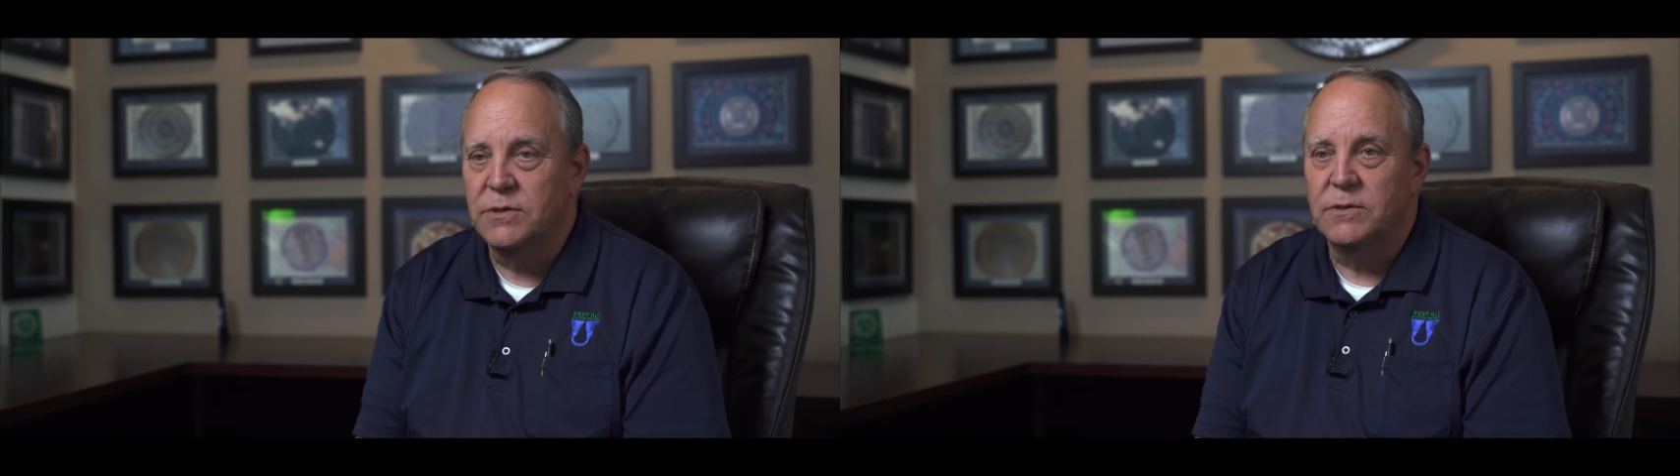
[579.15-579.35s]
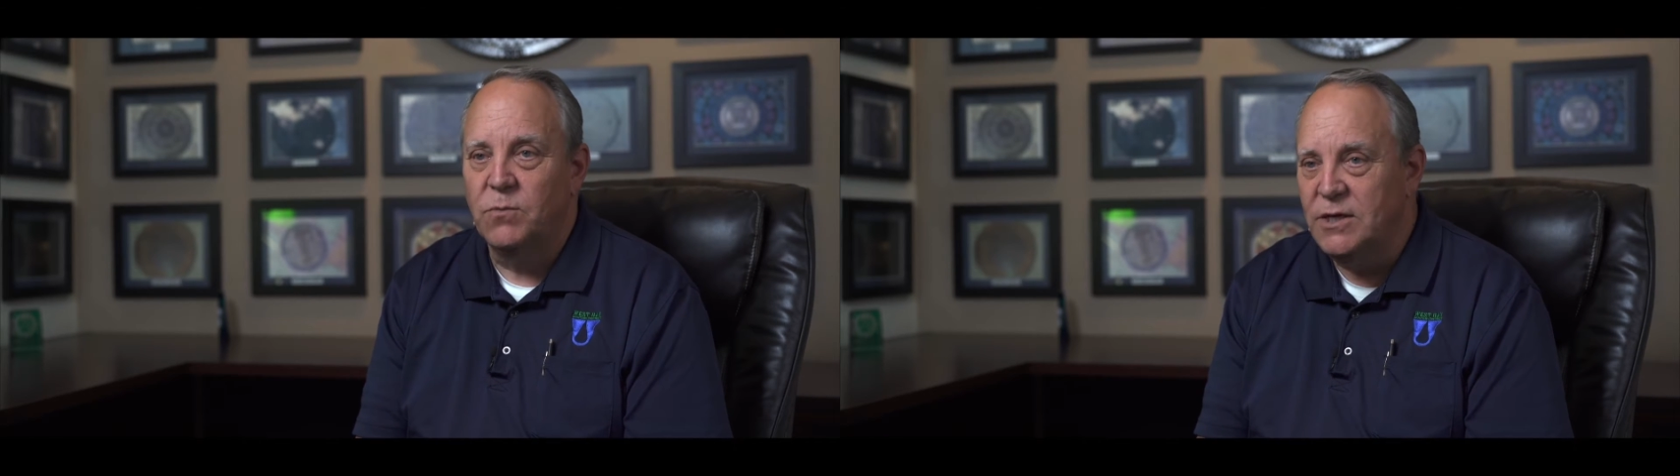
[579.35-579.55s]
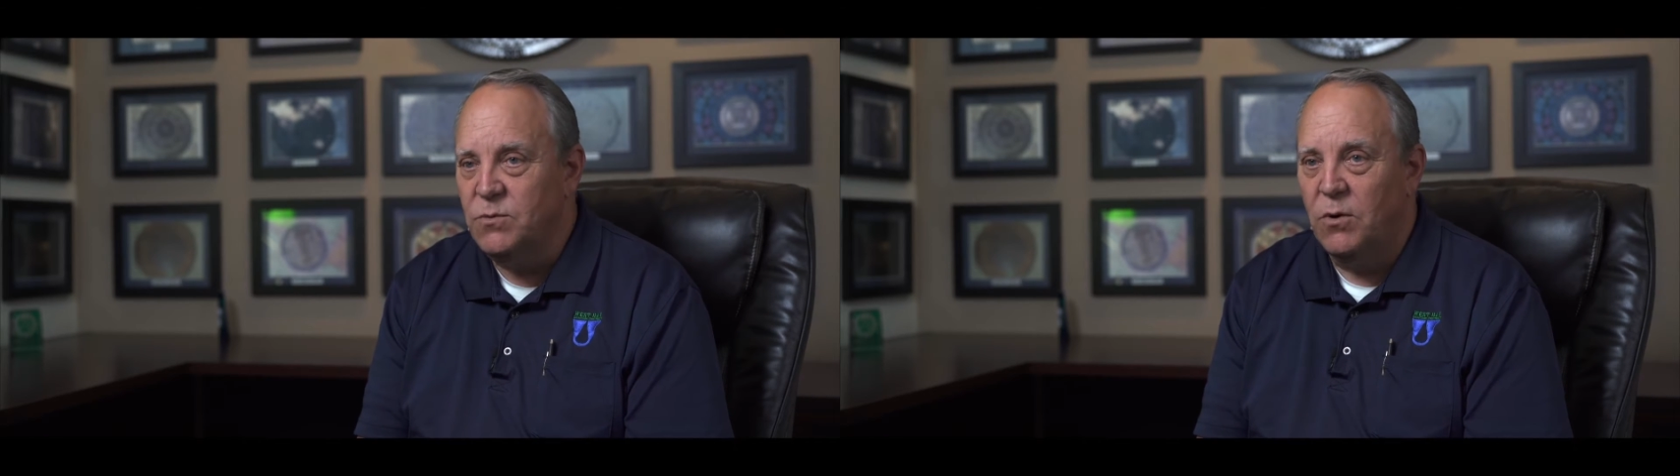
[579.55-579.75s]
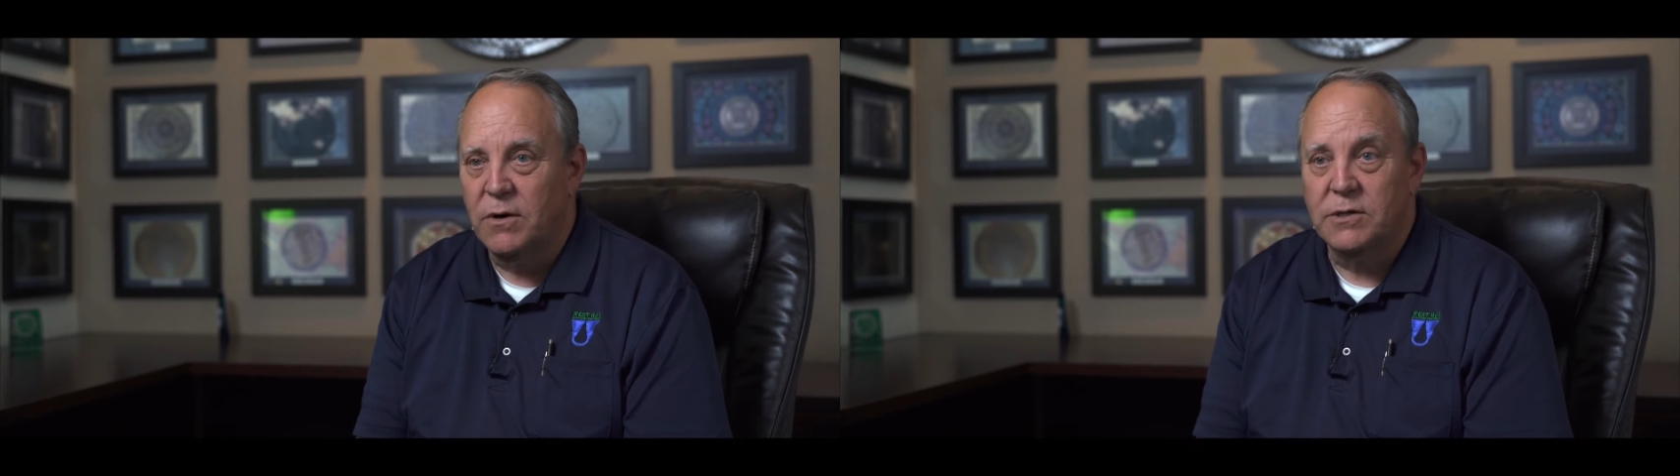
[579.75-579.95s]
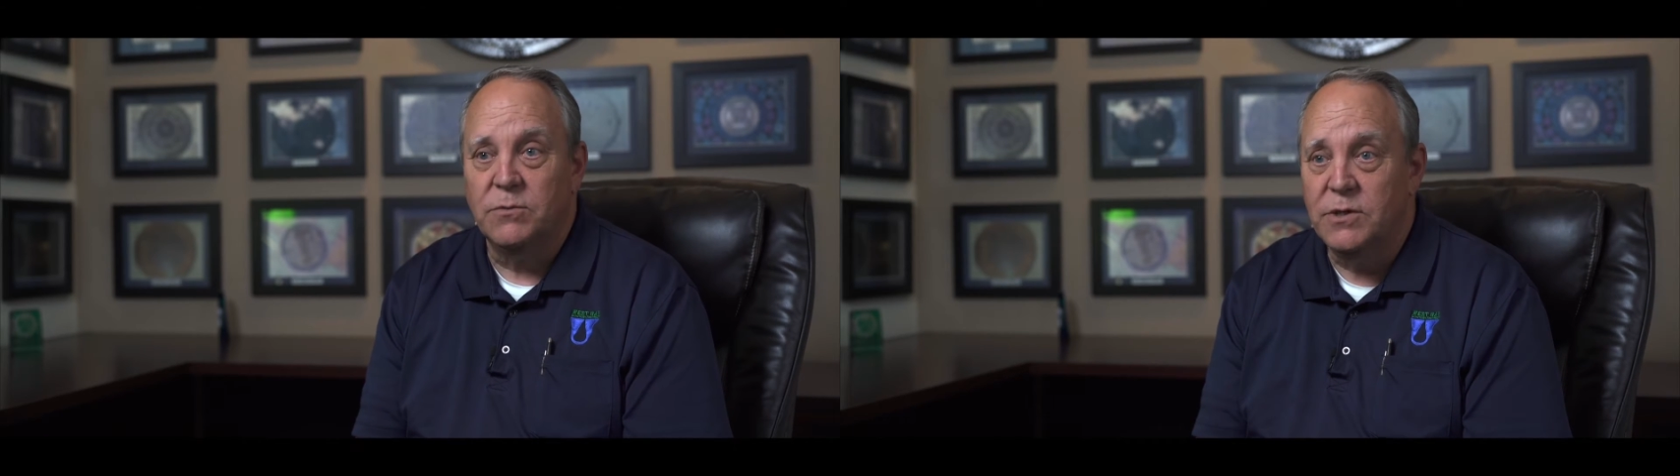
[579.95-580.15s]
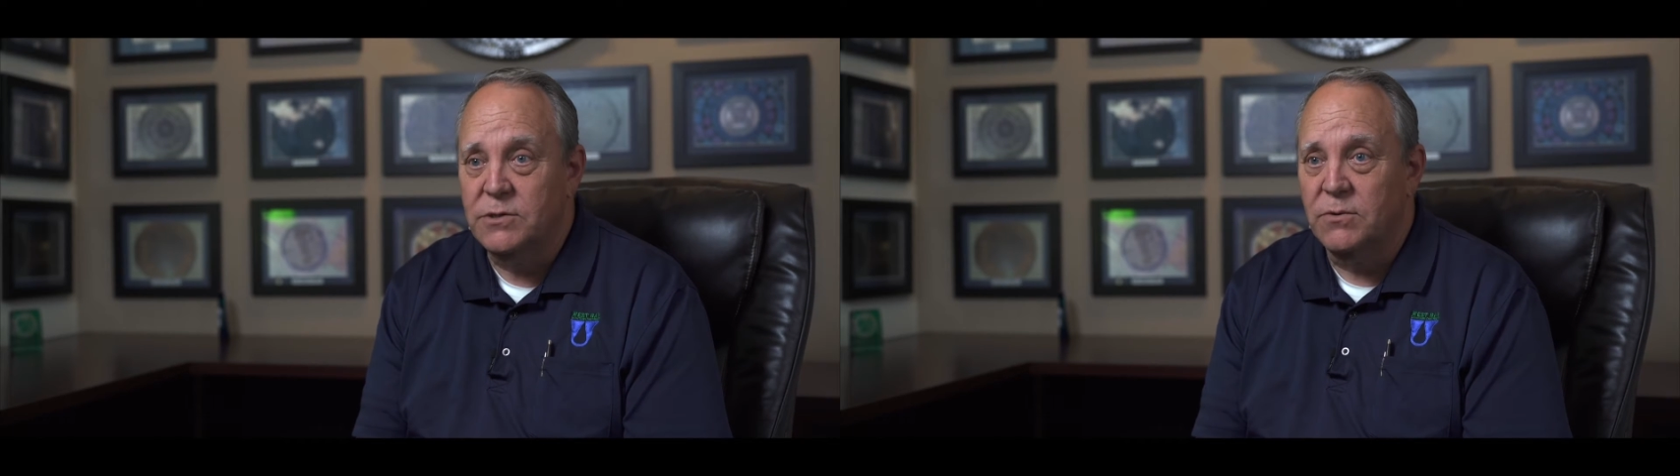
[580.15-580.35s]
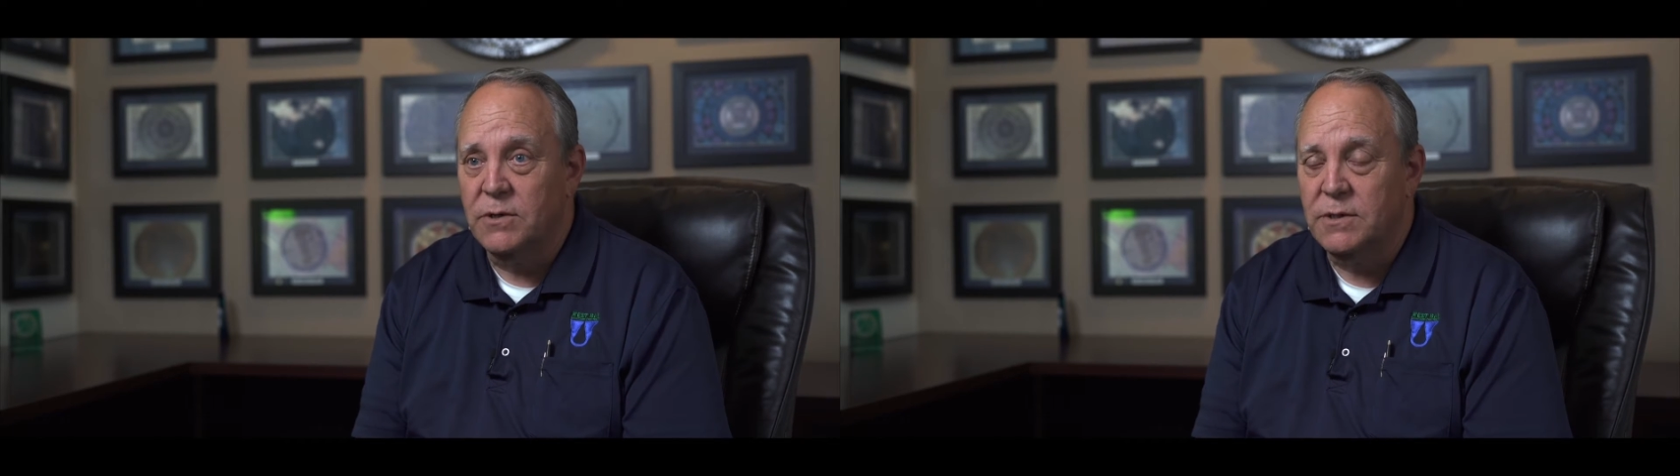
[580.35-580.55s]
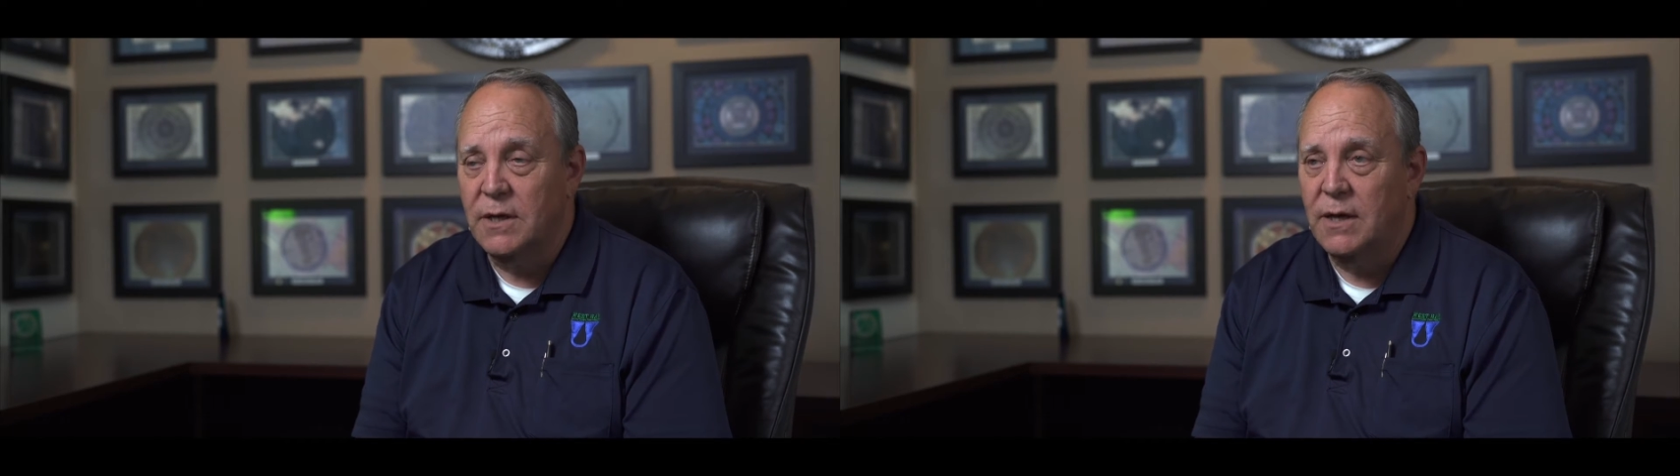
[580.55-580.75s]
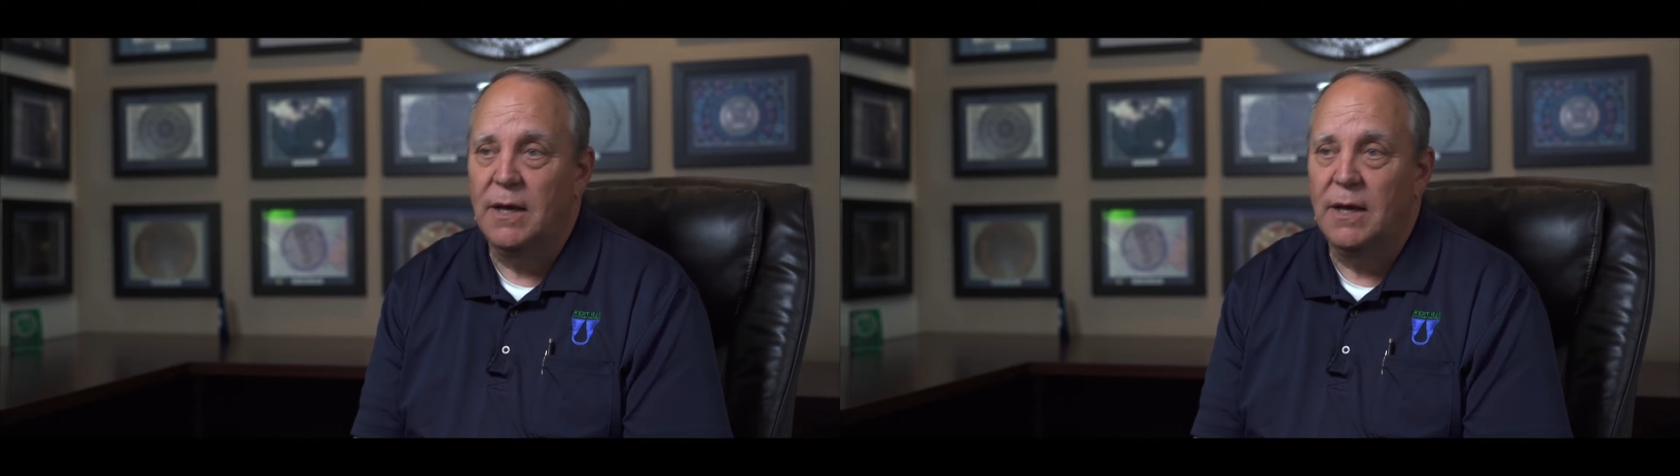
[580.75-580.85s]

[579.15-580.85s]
its wastewater as a resource